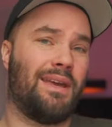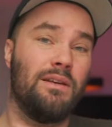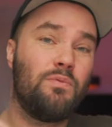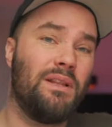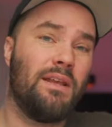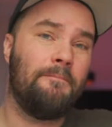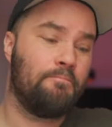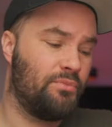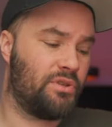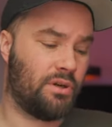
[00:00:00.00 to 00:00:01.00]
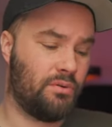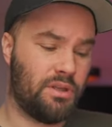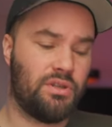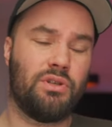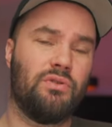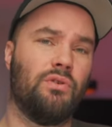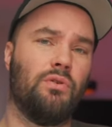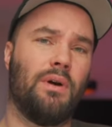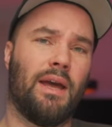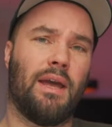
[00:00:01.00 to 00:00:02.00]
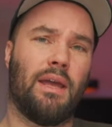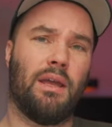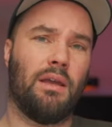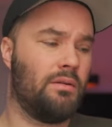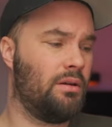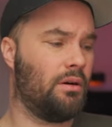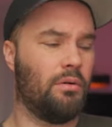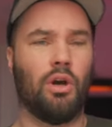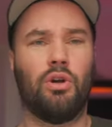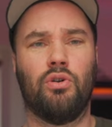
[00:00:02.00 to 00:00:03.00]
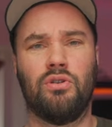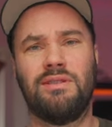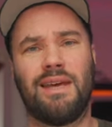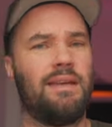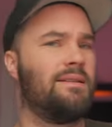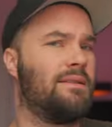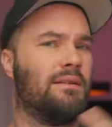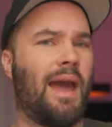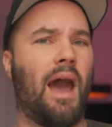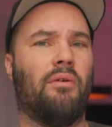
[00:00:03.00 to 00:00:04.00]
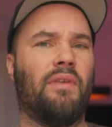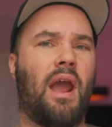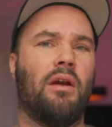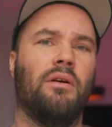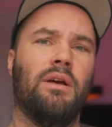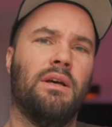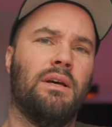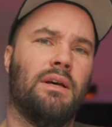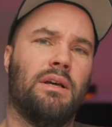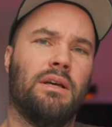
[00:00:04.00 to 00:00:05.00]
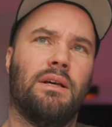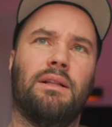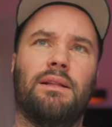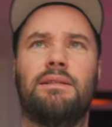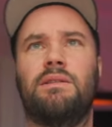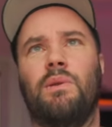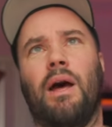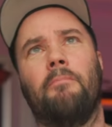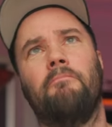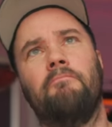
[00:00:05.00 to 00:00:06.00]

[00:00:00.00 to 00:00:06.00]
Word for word: It is windy, so this should do a, you know, a good test out there. Let's do that.